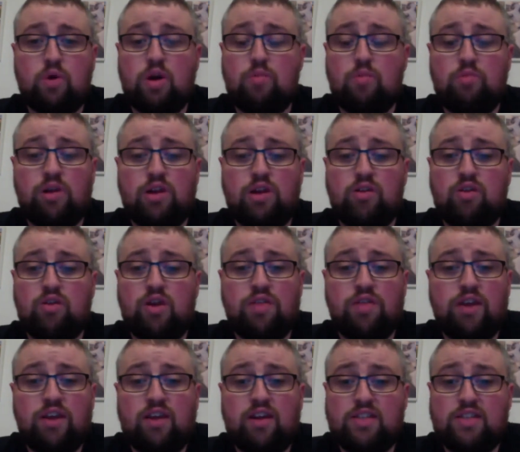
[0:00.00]
I'm really not. I
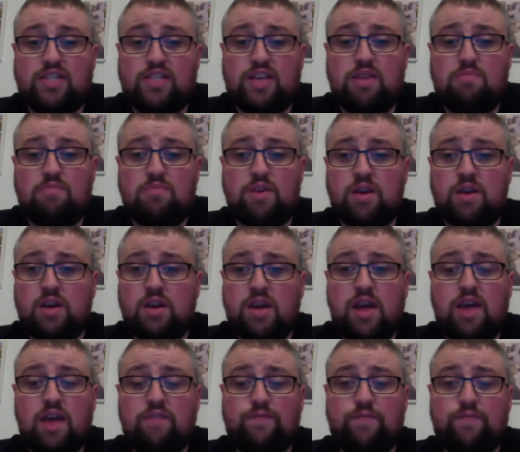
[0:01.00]
think Kassem, if